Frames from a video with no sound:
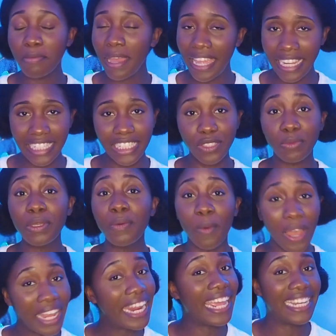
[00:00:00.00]
my edges. We
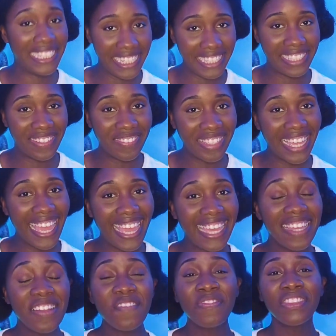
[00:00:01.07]
want edges,
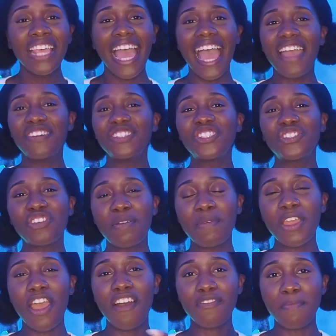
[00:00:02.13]
okay? I was
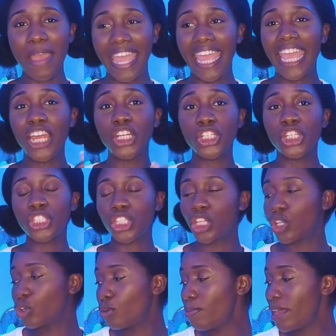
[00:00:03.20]
trimming off my hair just a
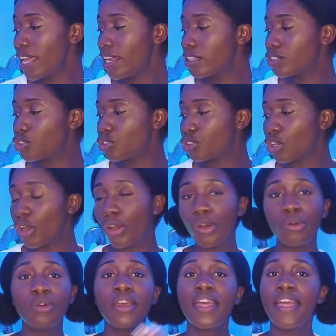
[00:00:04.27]
little bit,
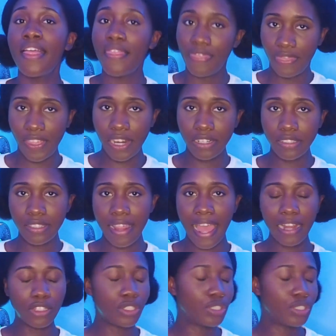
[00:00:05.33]
so there's that